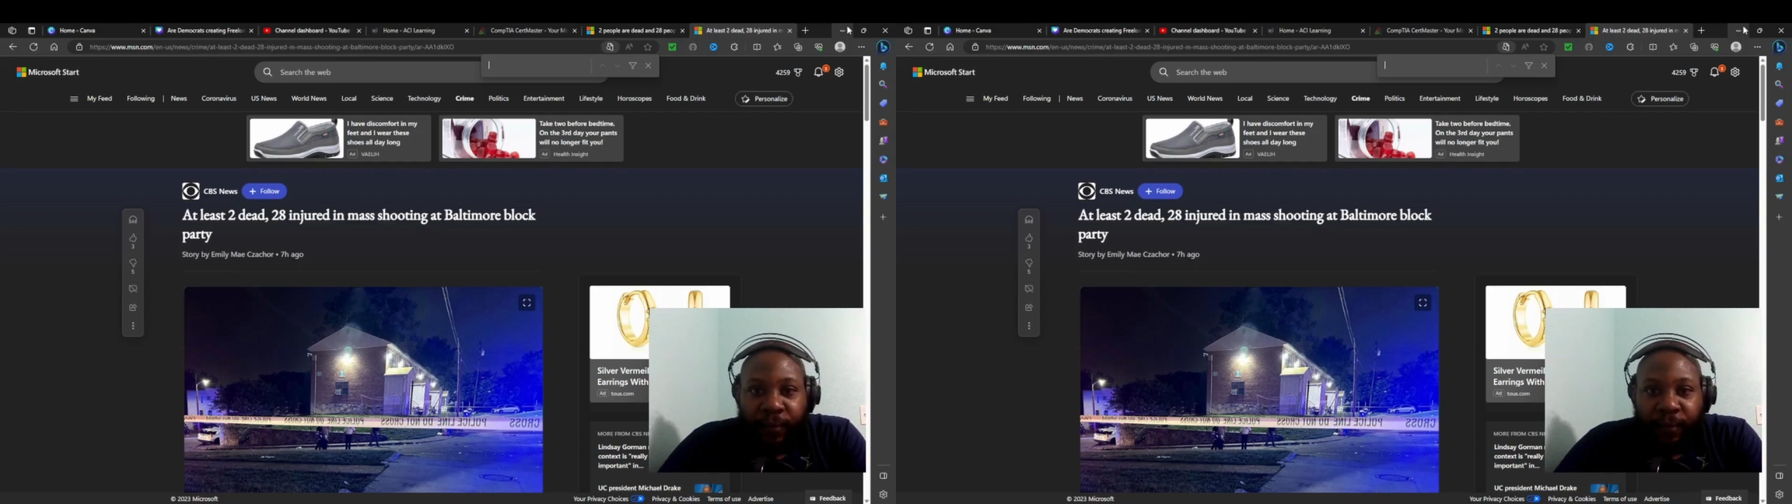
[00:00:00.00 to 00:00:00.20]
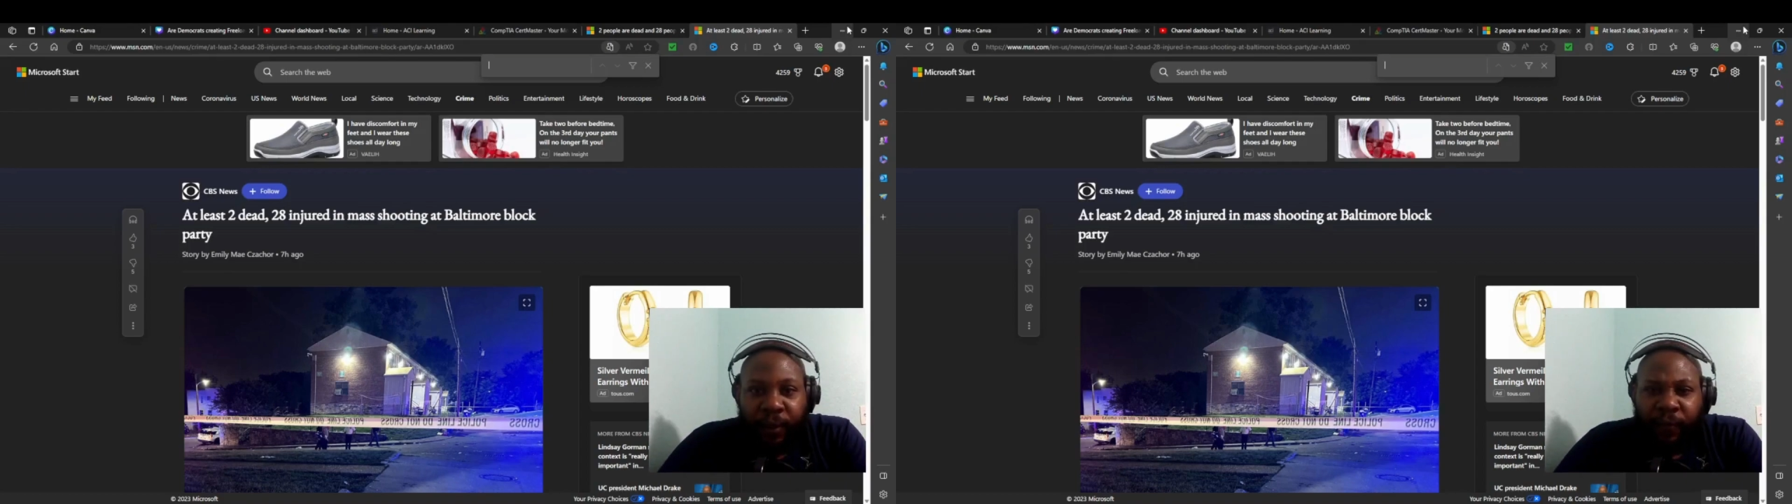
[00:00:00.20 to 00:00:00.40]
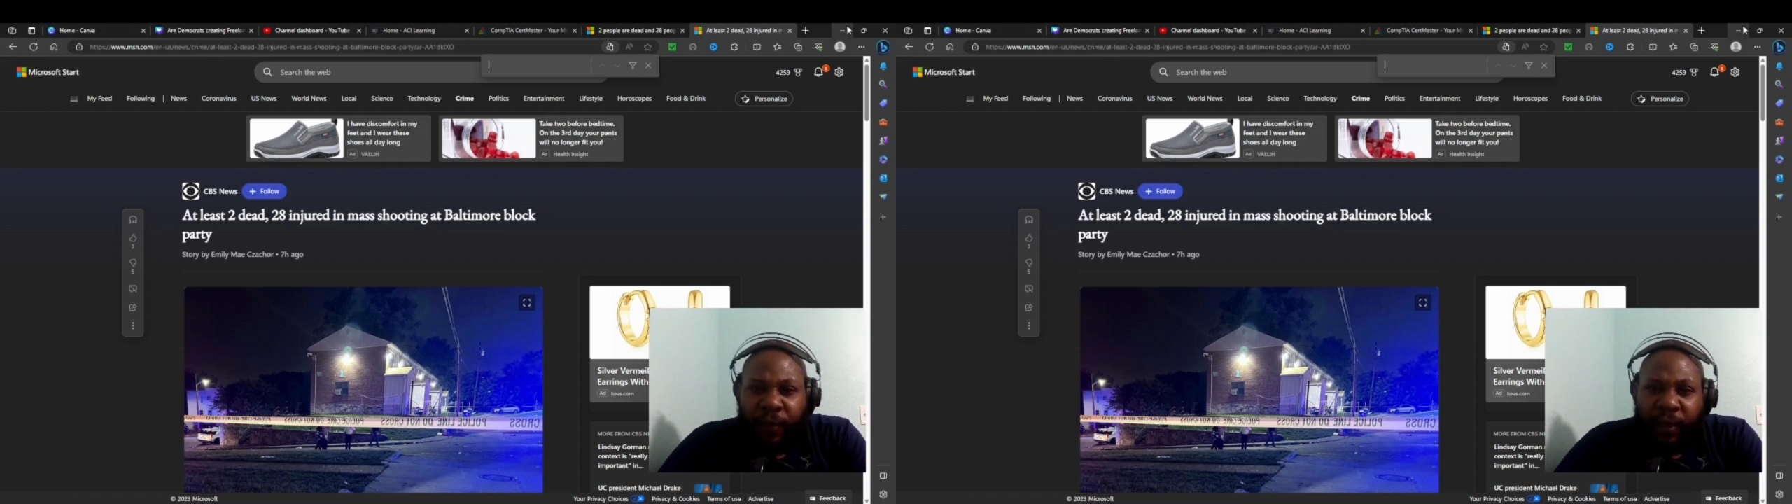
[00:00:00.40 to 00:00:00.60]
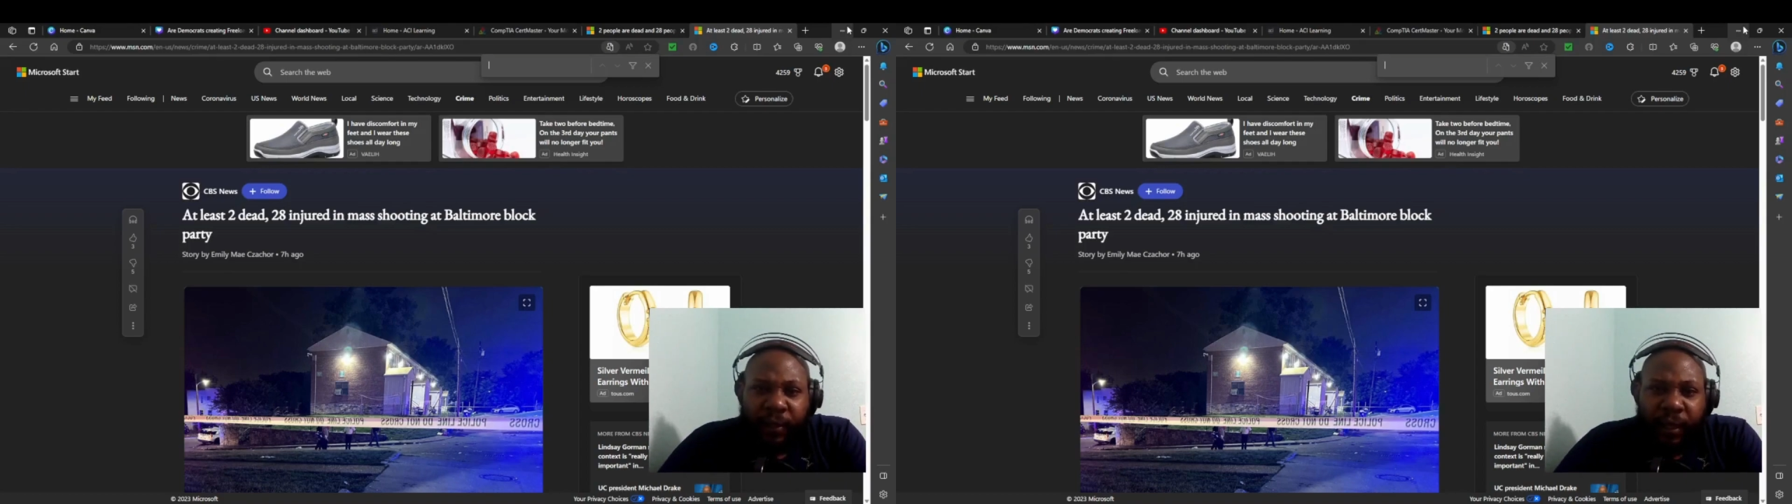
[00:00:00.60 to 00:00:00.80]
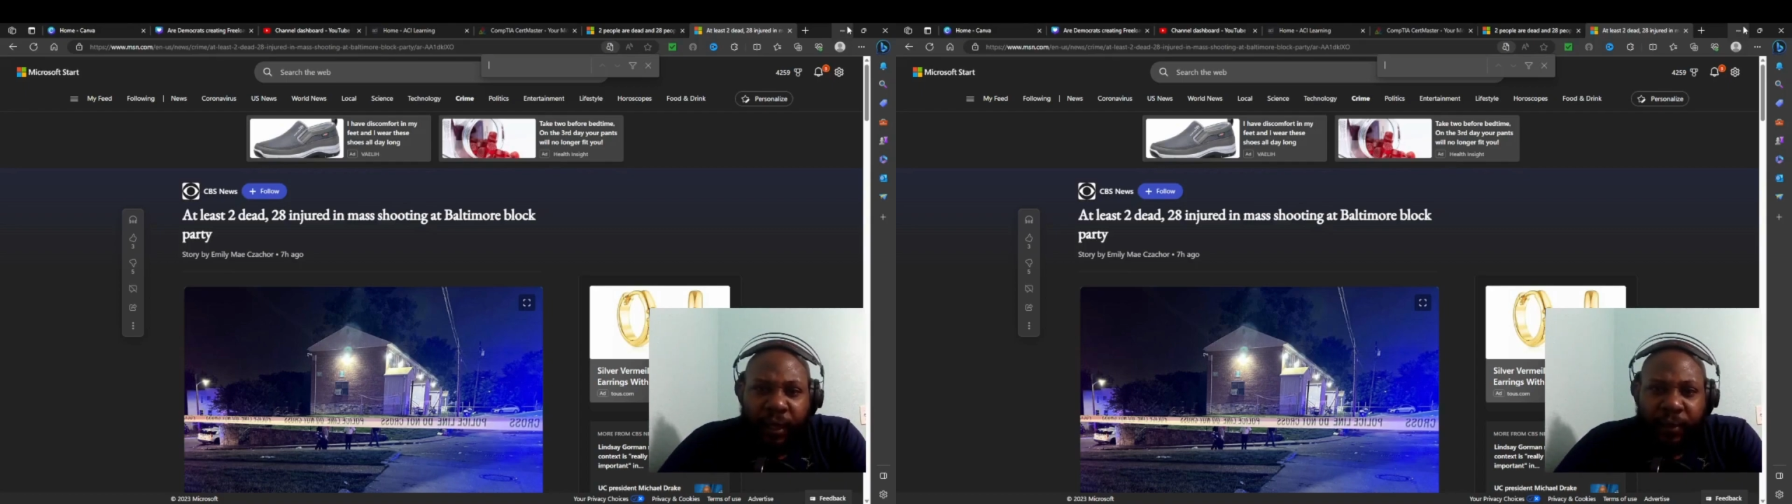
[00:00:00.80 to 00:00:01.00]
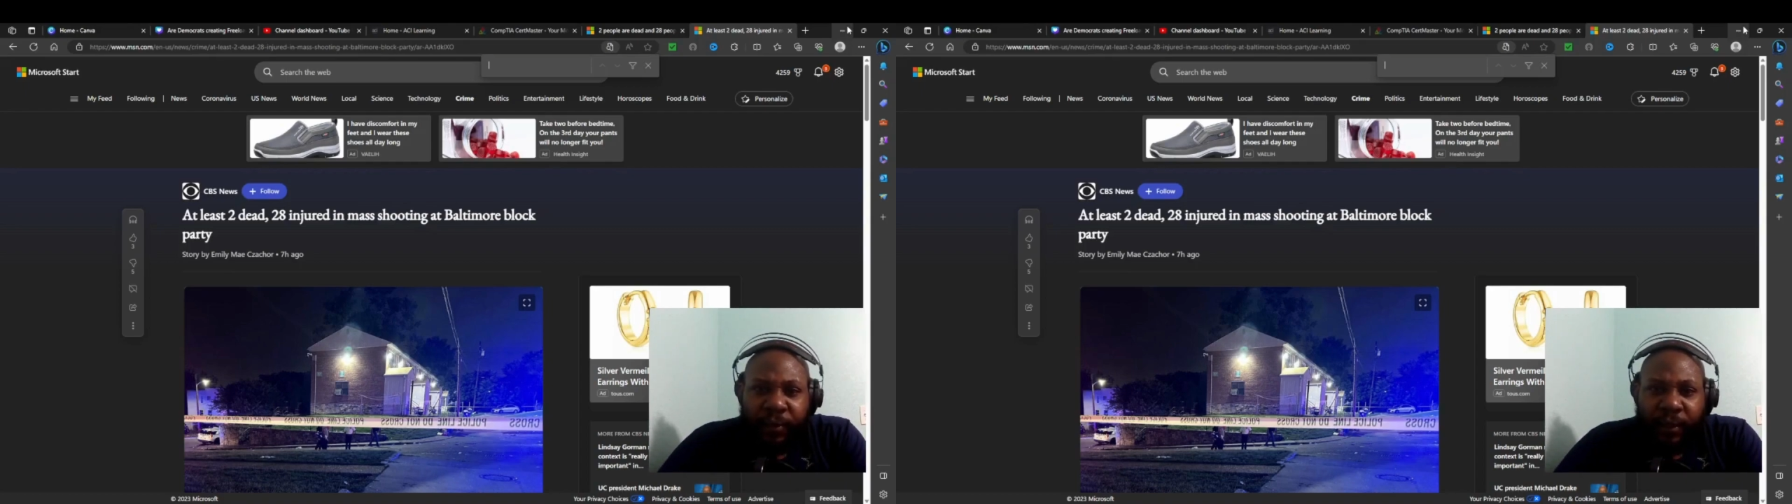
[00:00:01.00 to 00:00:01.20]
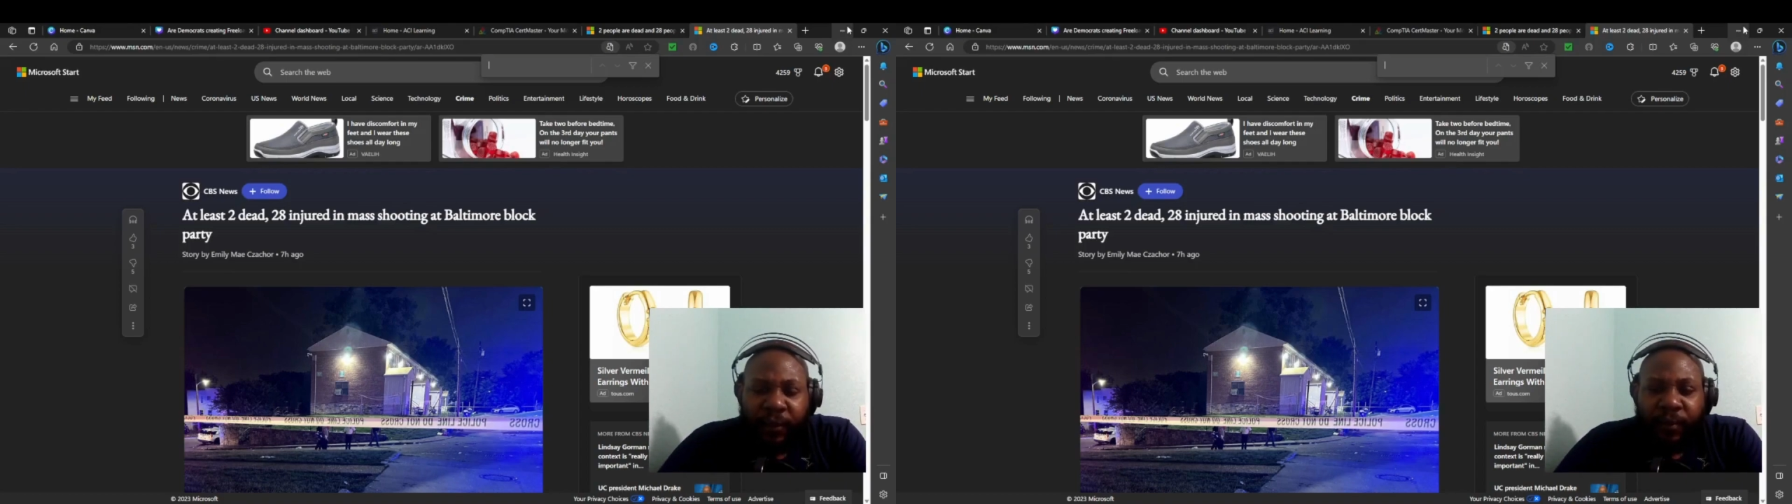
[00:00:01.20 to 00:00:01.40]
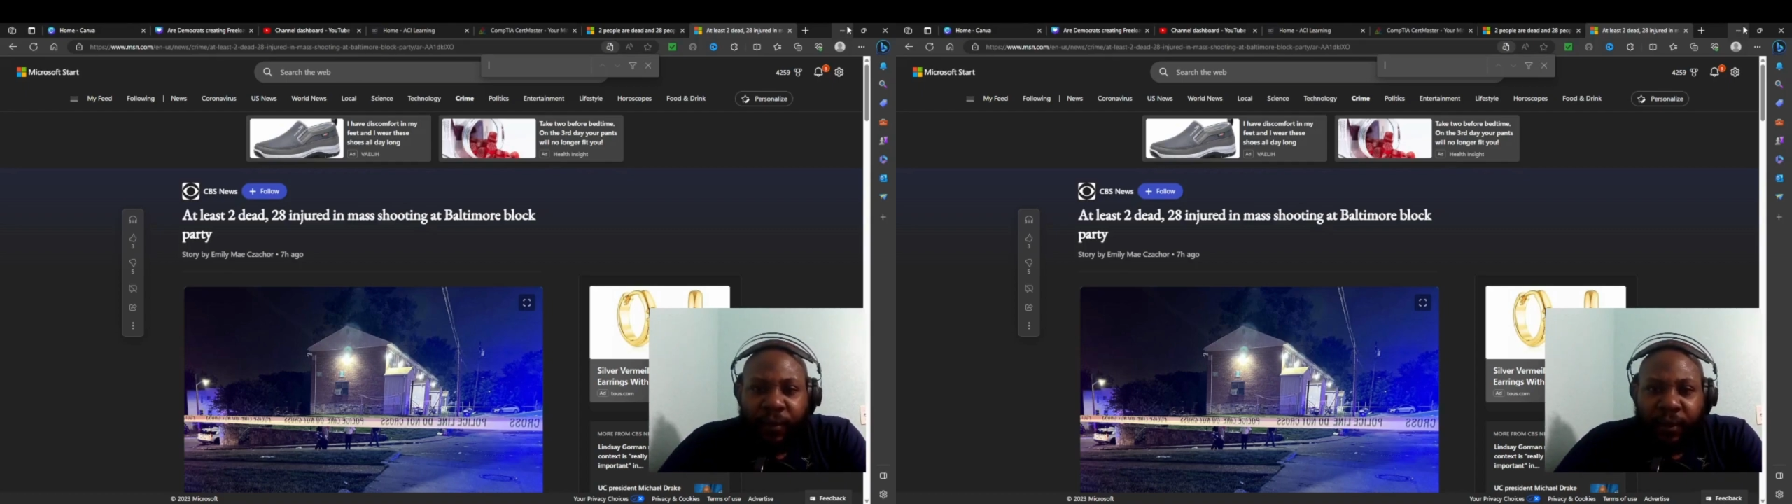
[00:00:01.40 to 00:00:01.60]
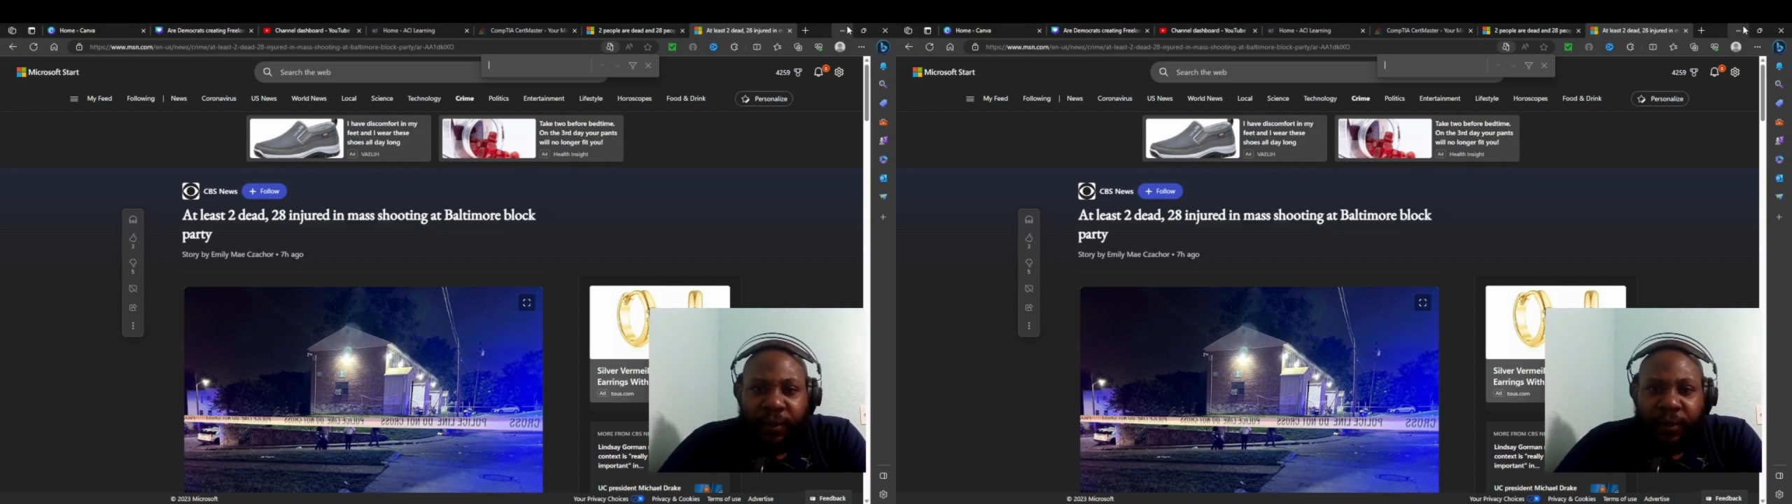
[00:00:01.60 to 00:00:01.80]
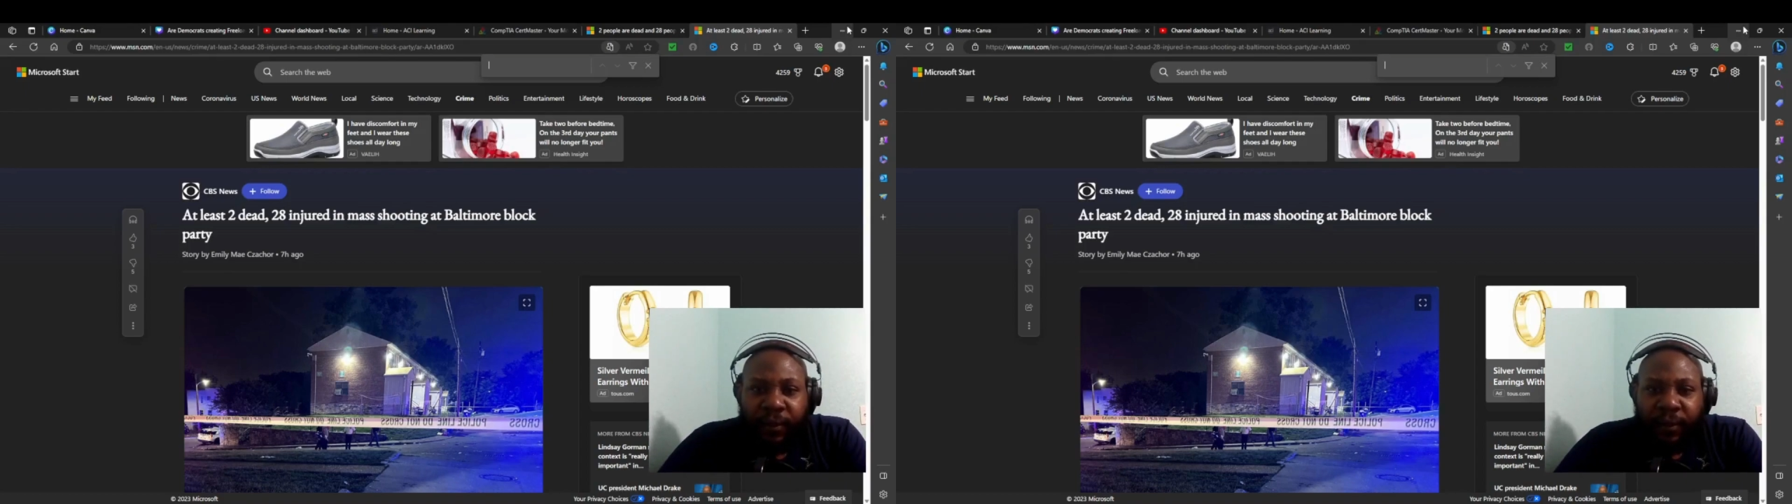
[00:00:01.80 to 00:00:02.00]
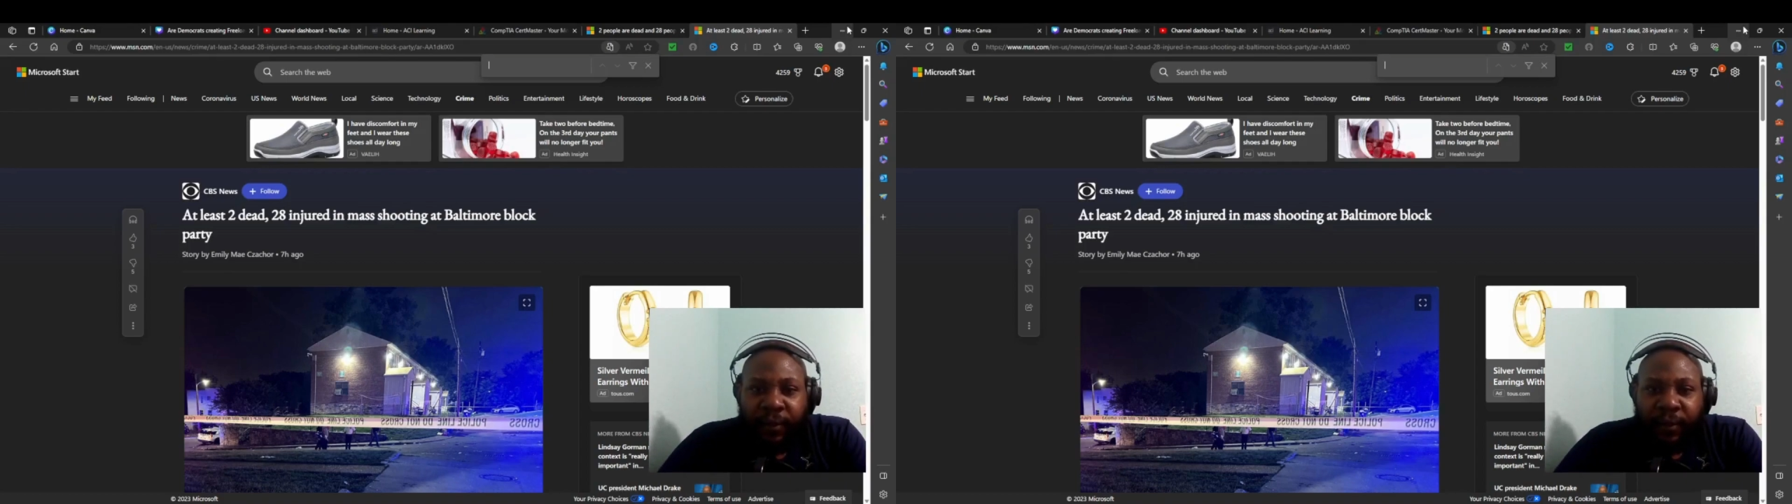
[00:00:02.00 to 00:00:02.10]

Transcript: But they want less cops, less police.